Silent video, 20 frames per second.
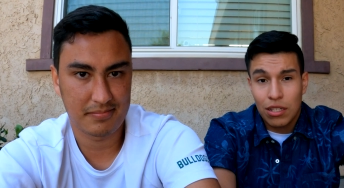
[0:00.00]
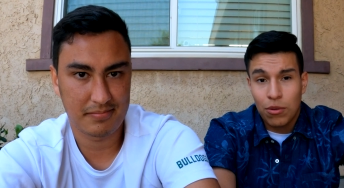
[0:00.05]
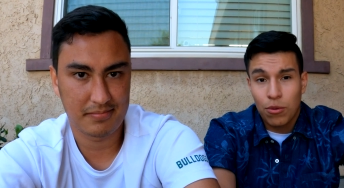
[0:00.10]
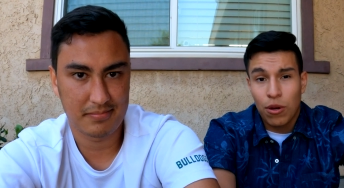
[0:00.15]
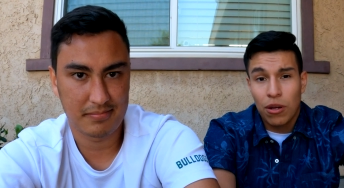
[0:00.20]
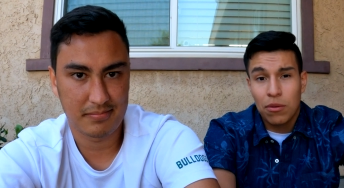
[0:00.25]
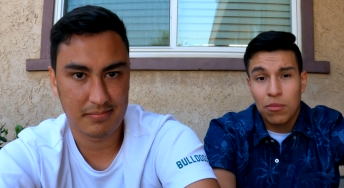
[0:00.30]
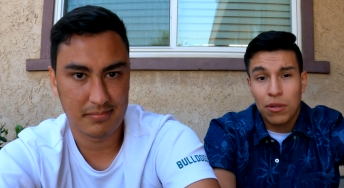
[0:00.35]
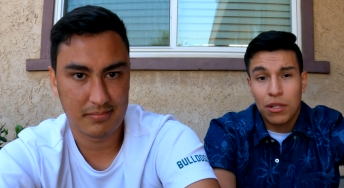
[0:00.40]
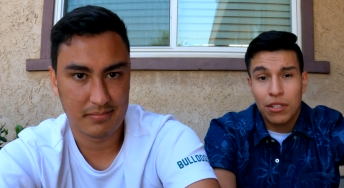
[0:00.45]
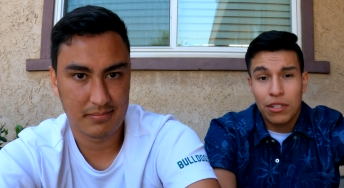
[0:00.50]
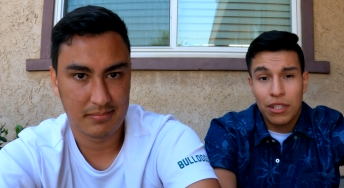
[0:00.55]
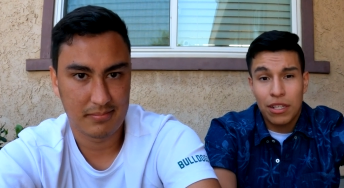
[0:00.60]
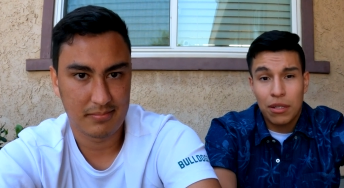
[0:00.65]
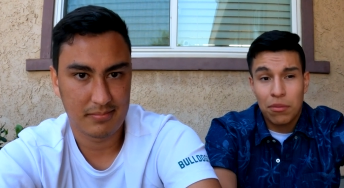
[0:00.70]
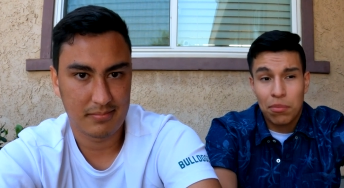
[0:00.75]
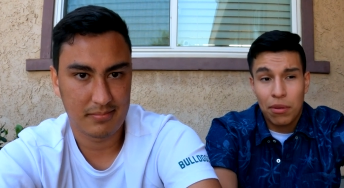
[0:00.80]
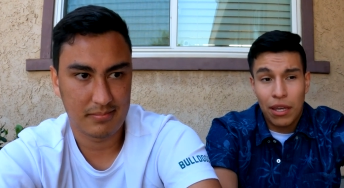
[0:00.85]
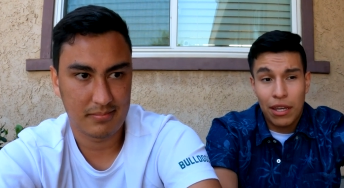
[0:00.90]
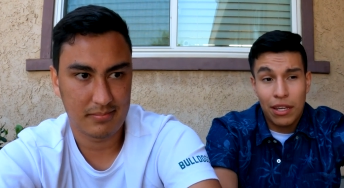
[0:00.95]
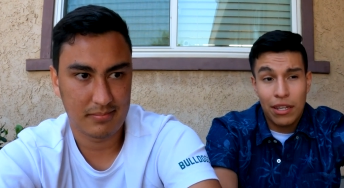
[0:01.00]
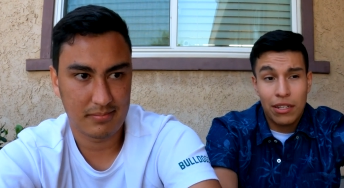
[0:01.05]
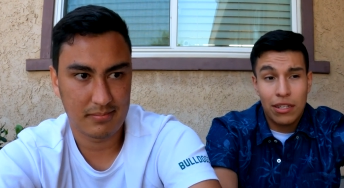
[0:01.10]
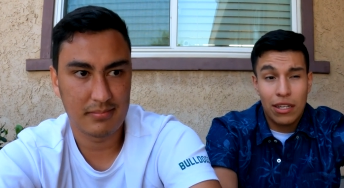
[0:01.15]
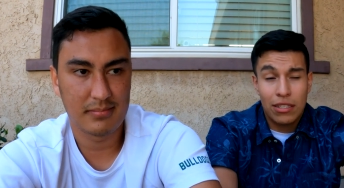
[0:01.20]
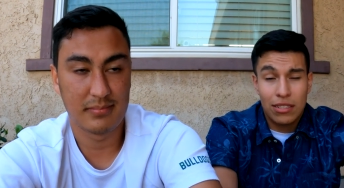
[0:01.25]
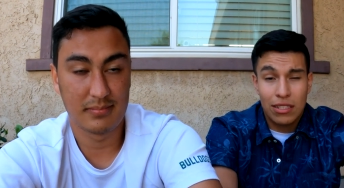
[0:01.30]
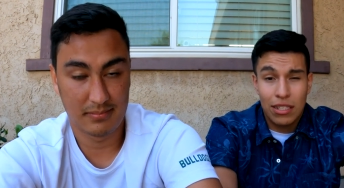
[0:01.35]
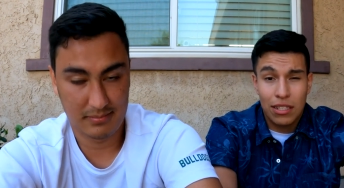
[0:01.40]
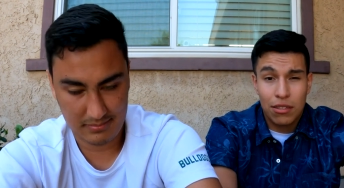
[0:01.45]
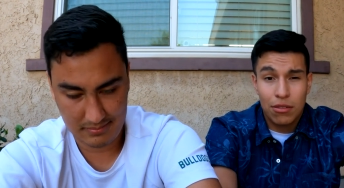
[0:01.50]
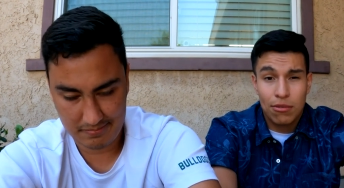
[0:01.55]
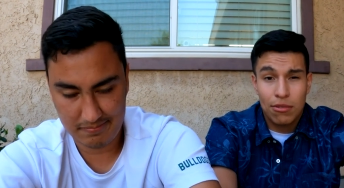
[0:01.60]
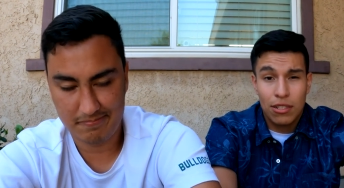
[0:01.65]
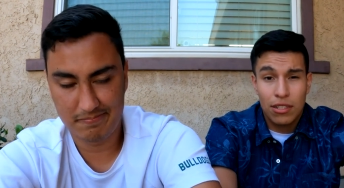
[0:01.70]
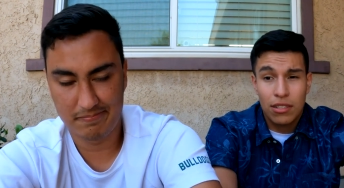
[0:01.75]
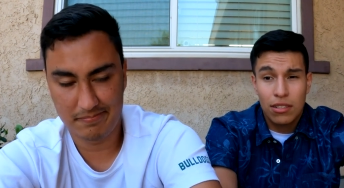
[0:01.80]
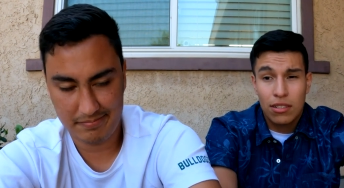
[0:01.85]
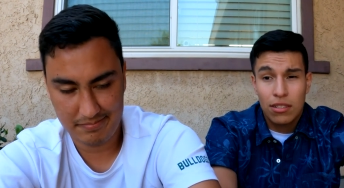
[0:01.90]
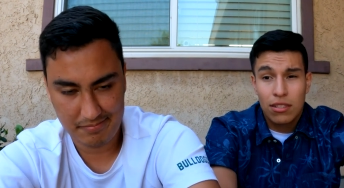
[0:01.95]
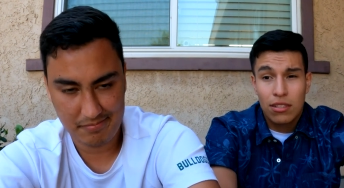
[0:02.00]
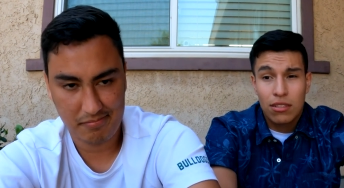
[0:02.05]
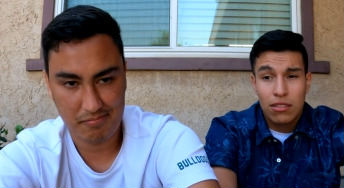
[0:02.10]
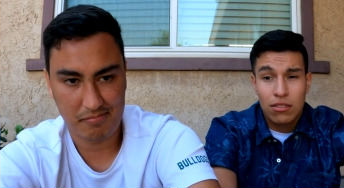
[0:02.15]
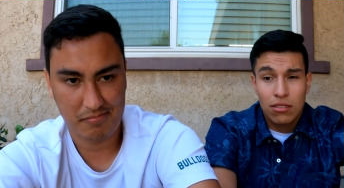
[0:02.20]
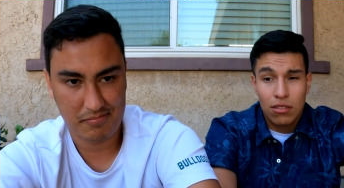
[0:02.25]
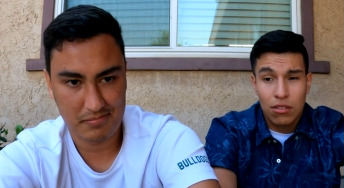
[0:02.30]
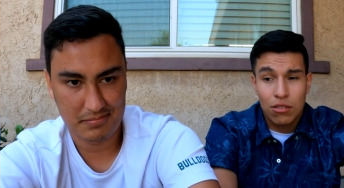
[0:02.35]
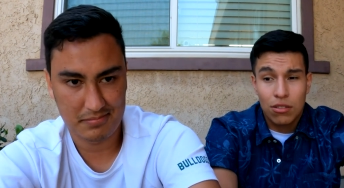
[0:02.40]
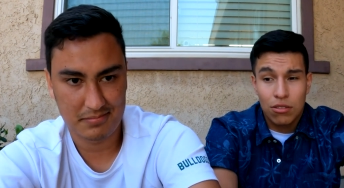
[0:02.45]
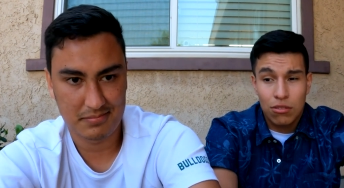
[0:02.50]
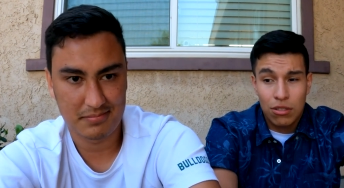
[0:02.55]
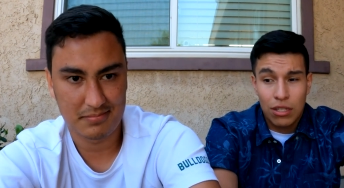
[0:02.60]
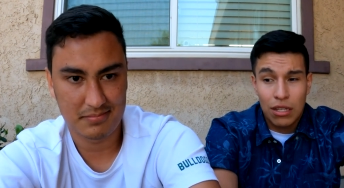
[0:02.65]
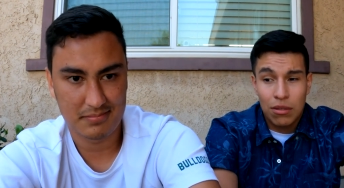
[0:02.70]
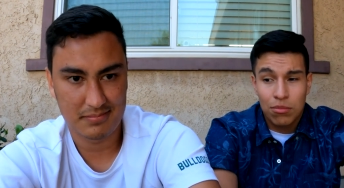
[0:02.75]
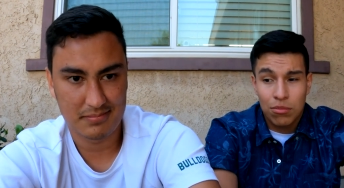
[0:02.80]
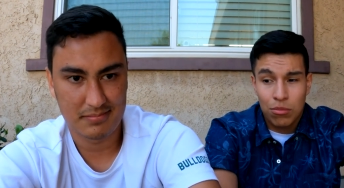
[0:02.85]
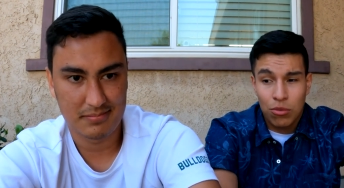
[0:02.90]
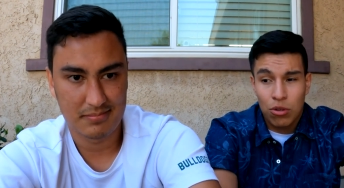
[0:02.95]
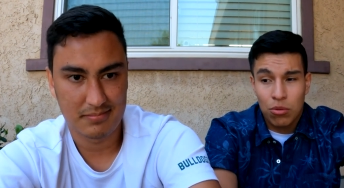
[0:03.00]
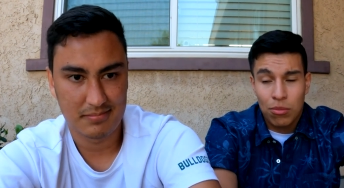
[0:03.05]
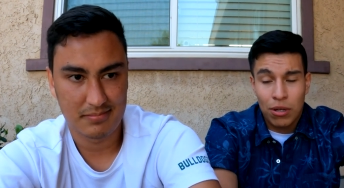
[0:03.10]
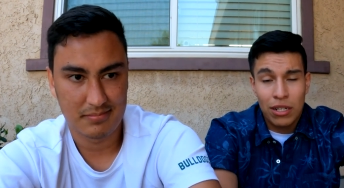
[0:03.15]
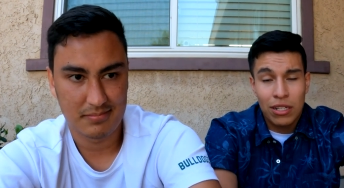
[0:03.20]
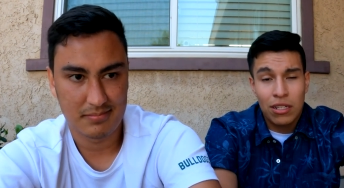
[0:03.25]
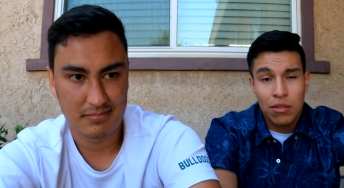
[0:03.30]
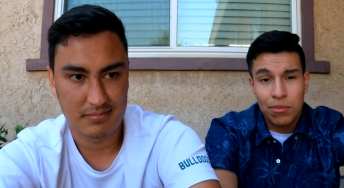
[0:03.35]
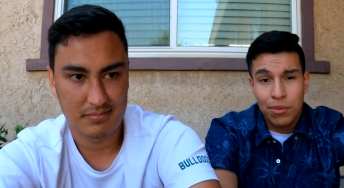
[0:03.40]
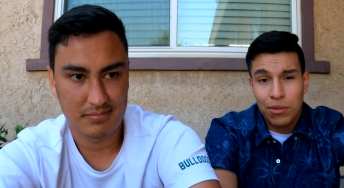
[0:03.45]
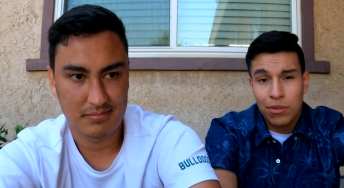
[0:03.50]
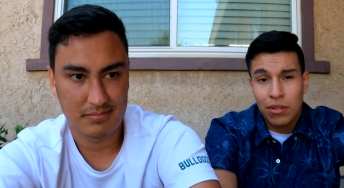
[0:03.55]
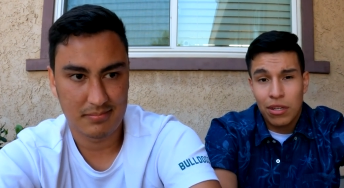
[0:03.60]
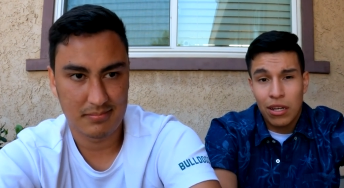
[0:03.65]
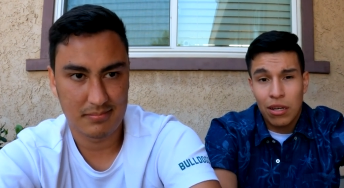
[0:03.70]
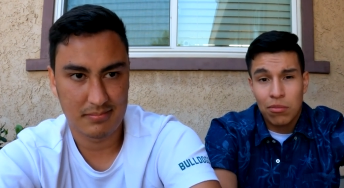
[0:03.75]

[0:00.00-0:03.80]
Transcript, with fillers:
Speaker 1: an E1, but you're getting paid as an E3, hmm. so you get more money in boot